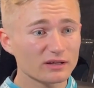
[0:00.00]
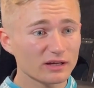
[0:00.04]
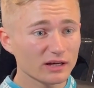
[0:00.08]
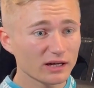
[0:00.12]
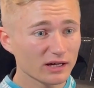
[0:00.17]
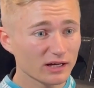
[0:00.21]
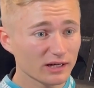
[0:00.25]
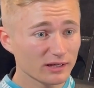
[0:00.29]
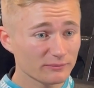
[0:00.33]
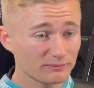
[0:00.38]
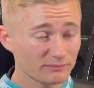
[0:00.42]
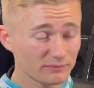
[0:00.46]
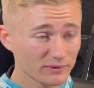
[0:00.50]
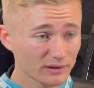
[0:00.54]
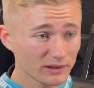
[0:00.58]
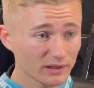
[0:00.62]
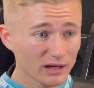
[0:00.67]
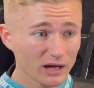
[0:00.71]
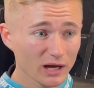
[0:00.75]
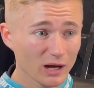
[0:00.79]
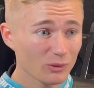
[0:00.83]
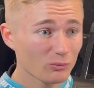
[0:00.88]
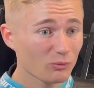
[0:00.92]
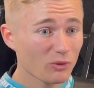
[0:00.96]

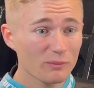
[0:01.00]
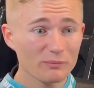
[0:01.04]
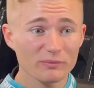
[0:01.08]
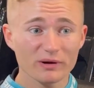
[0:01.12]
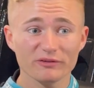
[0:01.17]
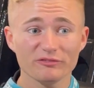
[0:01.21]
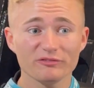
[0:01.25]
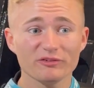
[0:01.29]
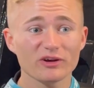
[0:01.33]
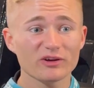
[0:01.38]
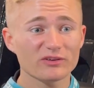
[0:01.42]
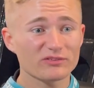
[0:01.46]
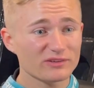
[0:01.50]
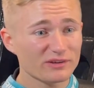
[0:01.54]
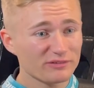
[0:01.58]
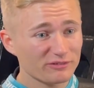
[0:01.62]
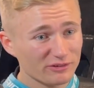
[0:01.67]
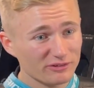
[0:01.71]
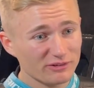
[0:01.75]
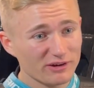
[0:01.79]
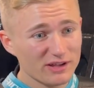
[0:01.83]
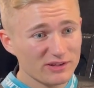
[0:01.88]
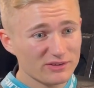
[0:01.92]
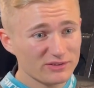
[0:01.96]
I won my first ever
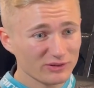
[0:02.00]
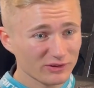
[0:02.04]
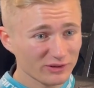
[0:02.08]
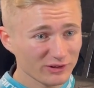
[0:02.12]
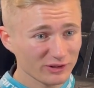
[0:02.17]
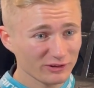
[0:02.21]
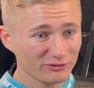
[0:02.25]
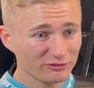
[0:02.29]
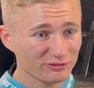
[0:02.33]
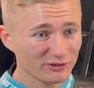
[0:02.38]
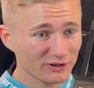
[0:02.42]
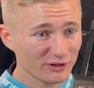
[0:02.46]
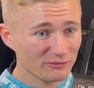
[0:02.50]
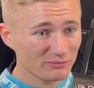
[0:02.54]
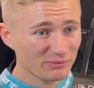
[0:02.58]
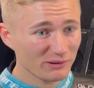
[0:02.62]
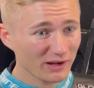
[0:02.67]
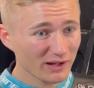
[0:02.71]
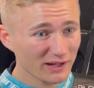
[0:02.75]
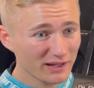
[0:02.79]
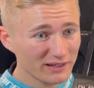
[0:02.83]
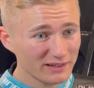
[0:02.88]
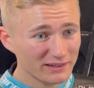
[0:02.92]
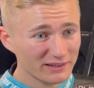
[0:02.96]
race on the off-road
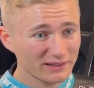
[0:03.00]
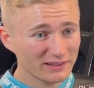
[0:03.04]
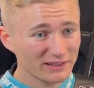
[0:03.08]
bike,